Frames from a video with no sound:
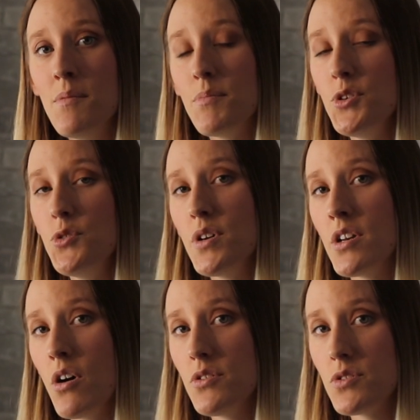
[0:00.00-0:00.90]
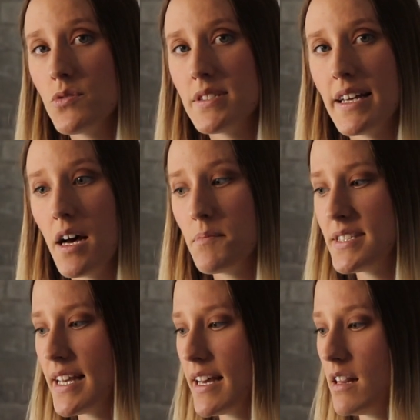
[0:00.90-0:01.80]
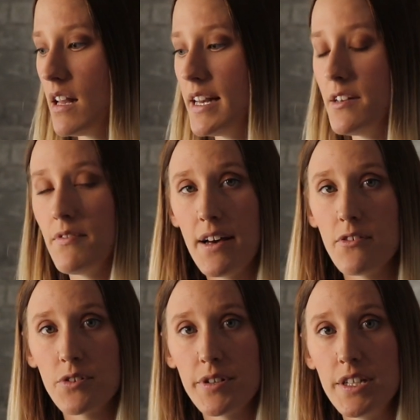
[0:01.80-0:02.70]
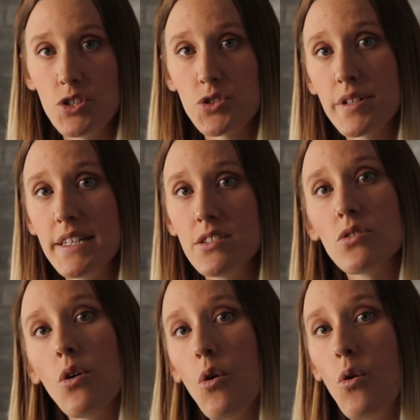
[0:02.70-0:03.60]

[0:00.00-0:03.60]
but you can also set up, say, a line of evergreen trees